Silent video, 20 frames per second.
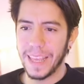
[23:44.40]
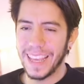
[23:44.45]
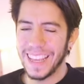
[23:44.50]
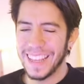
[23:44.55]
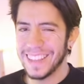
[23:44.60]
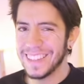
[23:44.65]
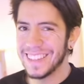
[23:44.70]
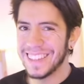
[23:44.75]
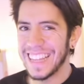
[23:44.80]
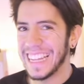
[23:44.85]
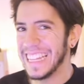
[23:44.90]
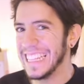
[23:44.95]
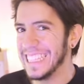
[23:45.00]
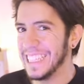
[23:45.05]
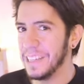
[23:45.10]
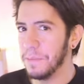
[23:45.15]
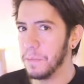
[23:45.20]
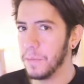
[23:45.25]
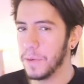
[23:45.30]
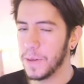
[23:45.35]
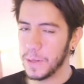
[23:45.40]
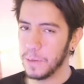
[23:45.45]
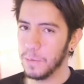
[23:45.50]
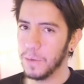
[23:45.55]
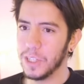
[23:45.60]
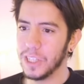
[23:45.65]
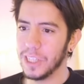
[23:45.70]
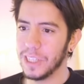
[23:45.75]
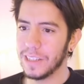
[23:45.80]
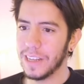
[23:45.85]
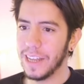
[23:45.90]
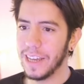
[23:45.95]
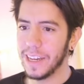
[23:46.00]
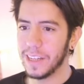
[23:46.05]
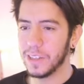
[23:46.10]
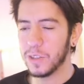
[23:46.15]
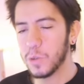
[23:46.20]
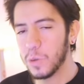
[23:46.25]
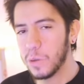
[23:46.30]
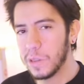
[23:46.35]
insta tip, which is like a
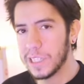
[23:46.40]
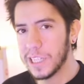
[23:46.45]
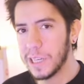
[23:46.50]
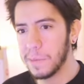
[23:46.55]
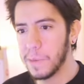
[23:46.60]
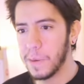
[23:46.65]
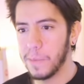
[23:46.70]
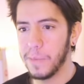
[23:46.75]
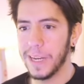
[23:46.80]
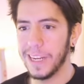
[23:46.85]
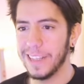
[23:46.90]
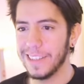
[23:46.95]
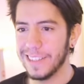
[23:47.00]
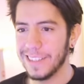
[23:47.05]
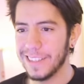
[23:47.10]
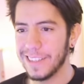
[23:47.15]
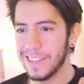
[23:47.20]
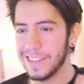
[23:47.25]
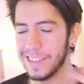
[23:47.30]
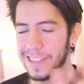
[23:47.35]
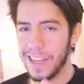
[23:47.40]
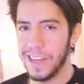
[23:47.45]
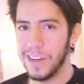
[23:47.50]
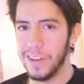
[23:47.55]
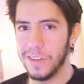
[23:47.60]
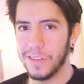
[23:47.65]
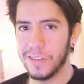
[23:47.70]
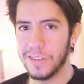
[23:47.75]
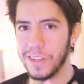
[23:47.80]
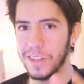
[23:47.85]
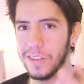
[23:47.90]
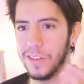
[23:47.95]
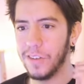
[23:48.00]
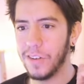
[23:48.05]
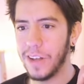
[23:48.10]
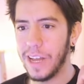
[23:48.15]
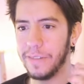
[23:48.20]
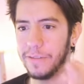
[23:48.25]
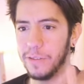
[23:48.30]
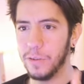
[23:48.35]
tooltip, but it's instantaneous. You
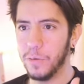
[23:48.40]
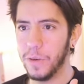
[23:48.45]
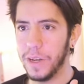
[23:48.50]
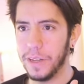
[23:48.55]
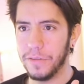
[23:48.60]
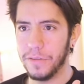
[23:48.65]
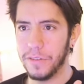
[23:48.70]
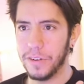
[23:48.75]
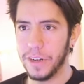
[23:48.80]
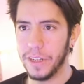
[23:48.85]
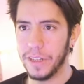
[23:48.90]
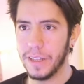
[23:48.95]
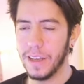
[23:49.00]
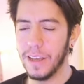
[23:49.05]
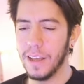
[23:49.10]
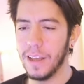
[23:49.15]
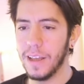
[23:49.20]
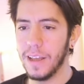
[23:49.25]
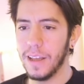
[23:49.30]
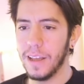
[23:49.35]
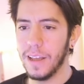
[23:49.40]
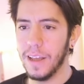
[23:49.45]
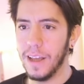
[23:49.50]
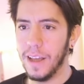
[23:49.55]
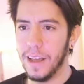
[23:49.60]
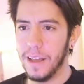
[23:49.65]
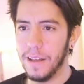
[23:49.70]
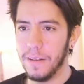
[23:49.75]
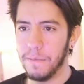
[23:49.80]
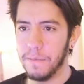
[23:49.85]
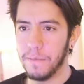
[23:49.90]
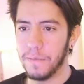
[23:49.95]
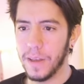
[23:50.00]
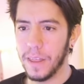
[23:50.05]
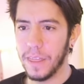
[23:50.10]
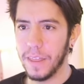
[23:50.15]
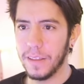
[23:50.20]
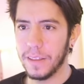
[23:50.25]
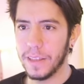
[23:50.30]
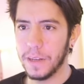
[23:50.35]
don't have to wait for it. I
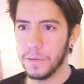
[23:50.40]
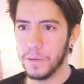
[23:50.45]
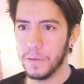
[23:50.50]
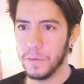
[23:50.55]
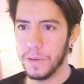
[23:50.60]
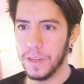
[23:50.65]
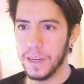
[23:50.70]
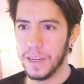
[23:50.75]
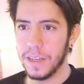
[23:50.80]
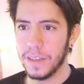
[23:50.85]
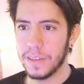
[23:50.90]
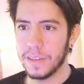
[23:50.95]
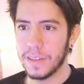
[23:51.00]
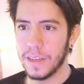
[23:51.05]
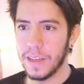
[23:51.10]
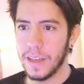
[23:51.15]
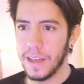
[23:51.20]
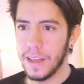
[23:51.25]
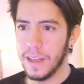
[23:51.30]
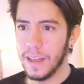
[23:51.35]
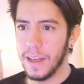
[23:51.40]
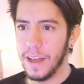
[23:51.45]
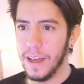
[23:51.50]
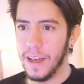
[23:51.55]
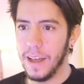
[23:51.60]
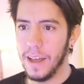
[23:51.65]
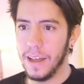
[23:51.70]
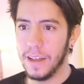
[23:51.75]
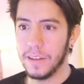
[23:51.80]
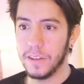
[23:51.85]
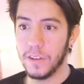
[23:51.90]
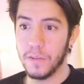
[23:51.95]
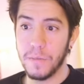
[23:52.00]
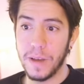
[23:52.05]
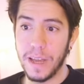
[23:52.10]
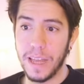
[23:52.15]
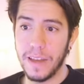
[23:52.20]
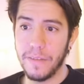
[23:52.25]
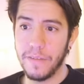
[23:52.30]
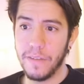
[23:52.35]
think that will be nice. You
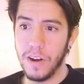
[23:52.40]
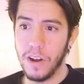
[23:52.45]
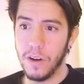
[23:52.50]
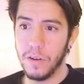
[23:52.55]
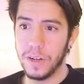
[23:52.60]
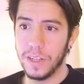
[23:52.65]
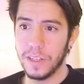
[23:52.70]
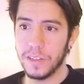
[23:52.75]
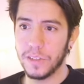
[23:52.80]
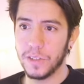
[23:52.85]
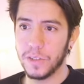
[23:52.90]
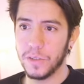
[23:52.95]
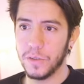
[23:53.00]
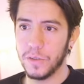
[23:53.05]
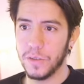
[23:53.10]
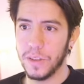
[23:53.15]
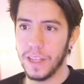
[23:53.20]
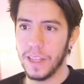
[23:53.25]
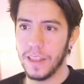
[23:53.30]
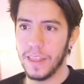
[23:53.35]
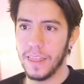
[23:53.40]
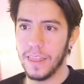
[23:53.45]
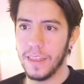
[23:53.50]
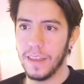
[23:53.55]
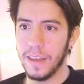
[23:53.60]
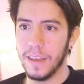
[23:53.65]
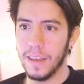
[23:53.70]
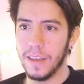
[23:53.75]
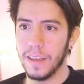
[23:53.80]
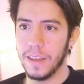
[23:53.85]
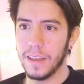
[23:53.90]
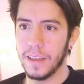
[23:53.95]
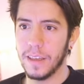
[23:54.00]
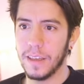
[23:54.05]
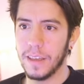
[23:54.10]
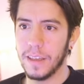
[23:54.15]
might have noticed too that the